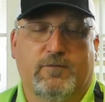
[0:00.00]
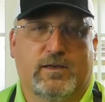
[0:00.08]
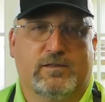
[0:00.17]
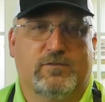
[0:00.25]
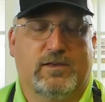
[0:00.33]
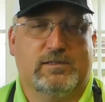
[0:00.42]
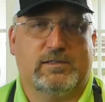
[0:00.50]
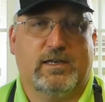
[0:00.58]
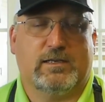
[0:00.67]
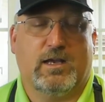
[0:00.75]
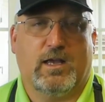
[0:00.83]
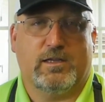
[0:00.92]
flex face
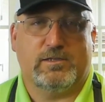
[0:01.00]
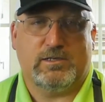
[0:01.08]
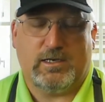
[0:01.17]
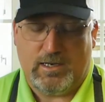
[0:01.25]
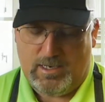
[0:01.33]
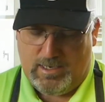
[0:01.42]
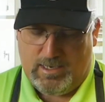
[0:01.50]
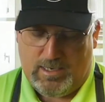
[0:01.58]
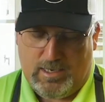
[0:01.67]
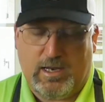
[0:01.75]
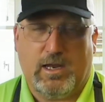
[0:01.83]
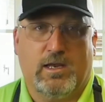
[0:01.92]
technology,
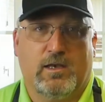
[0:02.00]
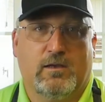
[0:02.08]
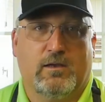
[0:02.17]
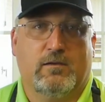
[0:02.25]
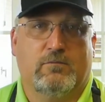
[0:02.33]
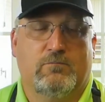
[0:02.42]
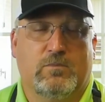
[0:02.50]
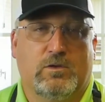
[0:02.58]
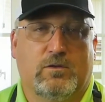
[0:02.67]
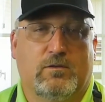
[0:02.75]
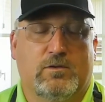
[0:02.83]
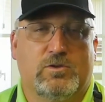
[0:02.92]
and
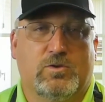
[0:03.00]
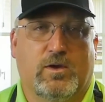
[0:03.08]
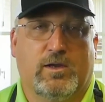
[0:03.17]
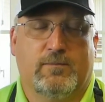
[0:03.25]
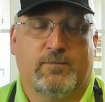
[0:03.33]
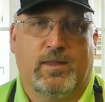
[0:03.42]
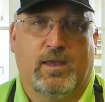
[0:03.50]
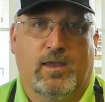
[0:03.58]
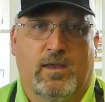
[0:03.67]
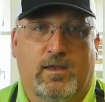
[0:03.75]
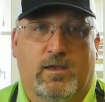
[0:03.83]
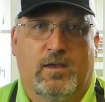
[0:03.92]
you'll enjoy it.
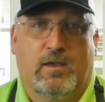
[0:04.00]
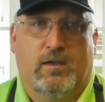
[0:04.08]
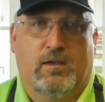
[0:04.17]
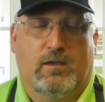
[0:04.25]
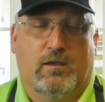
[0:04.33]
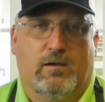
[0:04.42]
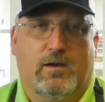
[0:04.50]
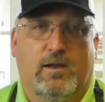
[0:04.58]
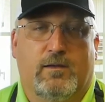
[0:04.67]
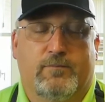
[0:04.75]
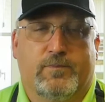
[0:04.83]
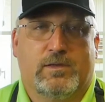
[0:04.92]
All
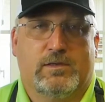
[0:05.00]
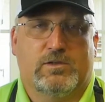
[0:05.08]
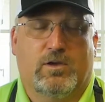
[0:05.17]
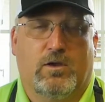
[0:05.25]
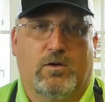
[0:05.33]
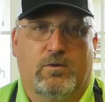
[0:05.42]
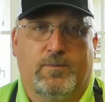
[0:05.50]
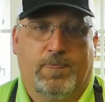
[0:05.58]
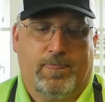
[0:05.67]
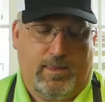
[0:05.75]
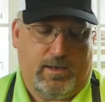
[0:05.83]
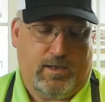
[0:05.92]
right. So
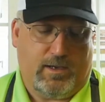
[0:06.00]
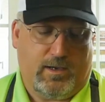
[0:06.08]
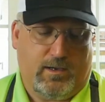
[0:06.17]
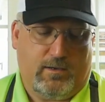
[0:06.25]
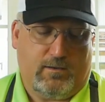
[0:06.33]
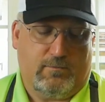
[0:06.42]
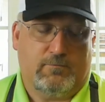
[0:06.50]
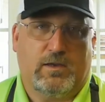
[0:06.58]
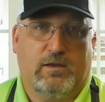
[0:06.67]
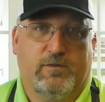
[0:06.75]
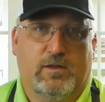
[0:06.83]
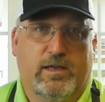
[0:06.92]

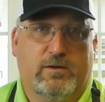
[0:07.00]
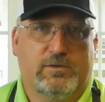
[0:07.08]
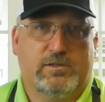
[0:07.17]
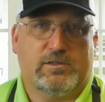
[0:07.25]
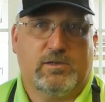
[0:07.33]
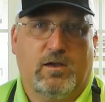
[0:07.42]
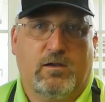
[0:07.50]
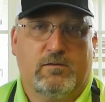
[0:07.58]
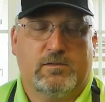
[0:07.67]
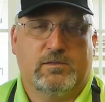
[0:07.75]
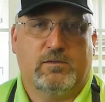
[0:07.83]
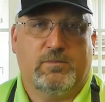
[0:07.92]
if you like what you saw,
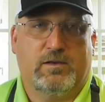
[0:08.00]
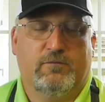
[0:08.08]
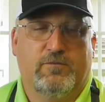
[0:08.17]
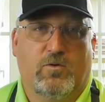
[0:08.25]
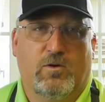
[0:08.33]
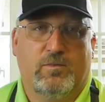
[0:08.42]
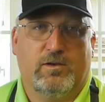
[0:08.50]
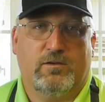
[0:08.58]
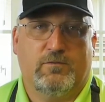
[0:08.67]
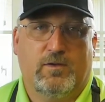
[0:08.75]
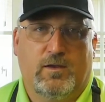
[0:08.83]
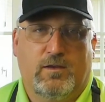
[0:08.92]
it's a little bit
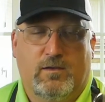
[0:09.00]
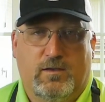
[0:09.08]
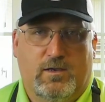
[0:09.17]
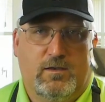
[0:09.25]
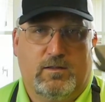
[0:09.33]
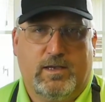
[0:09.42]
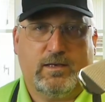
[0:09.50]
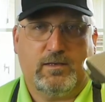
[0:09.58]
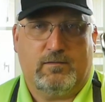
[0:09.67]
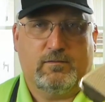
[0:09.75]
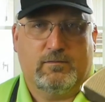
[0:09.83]
informative. Like